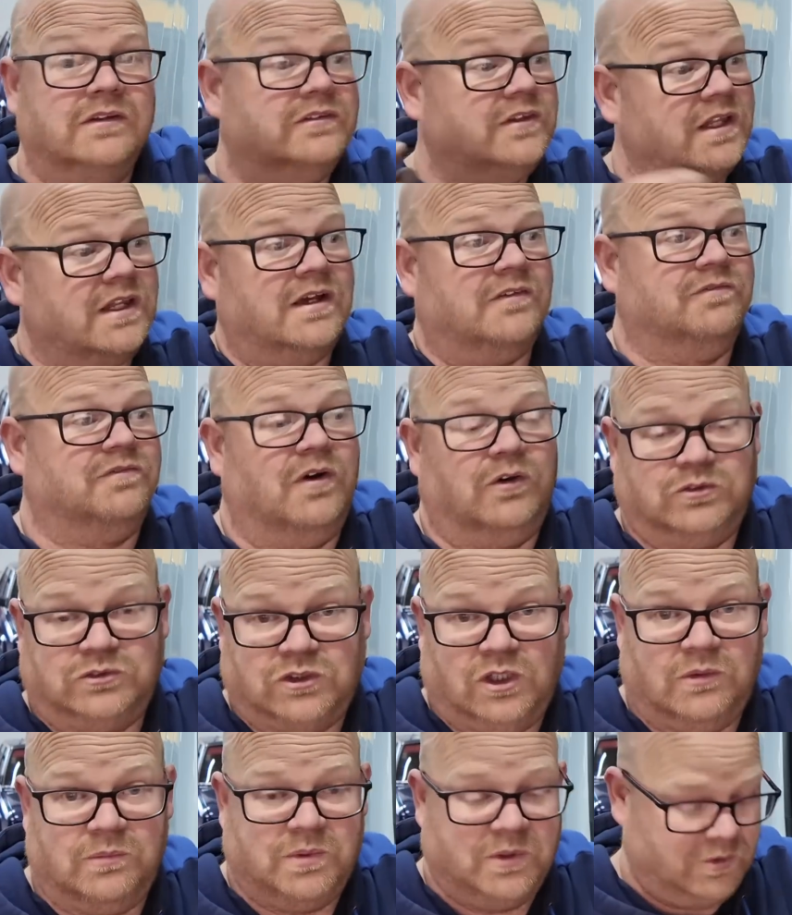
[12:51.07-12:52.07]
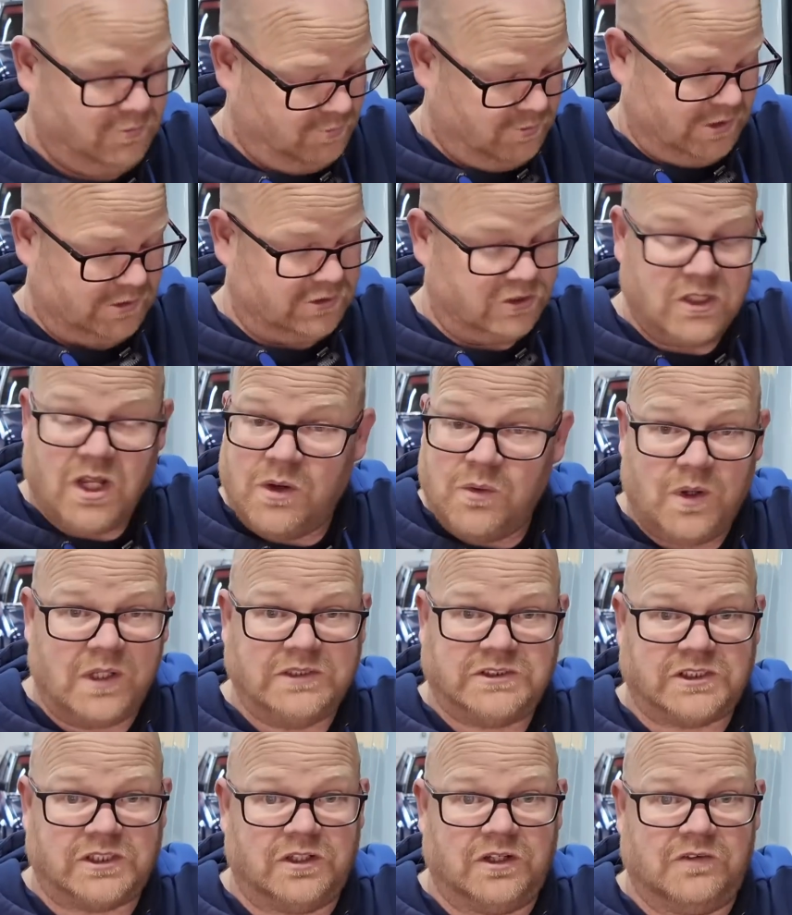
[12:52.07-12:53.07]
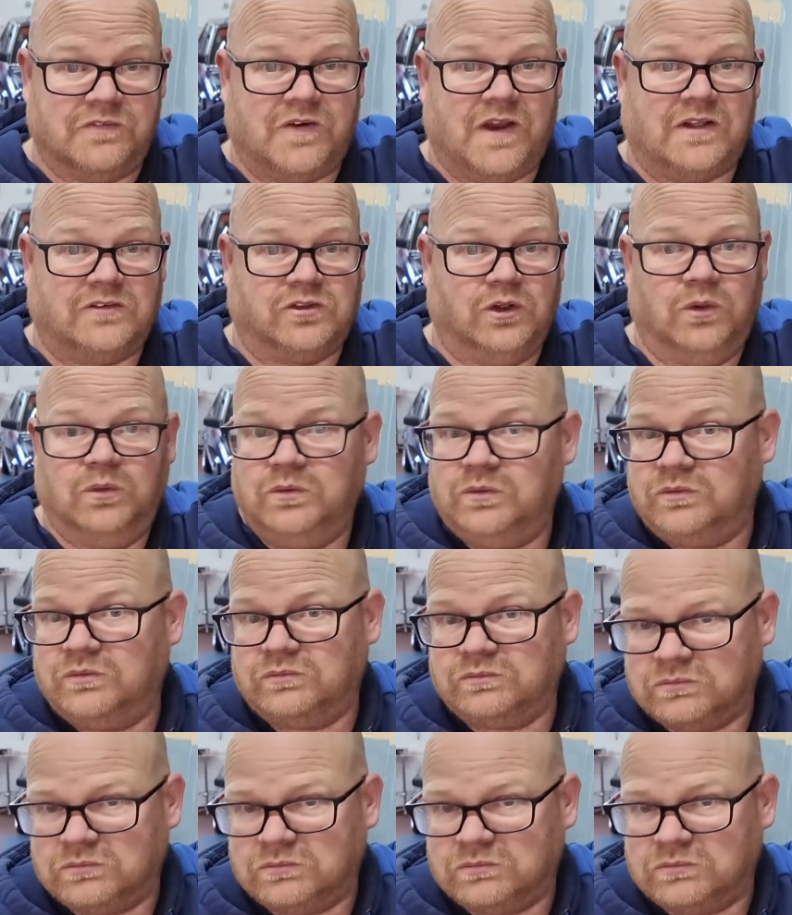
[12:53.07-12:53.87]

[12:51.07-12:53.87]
Did have volt drop. We had no engine earth at all.